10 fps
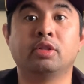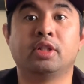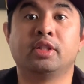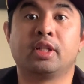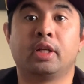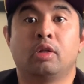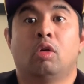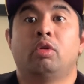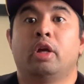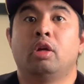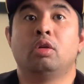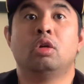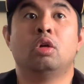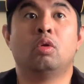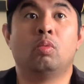And it's like, okay,
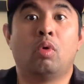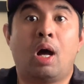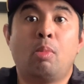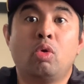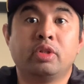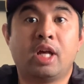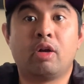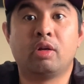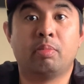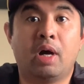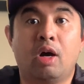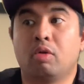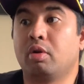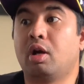well, I'm always out and about.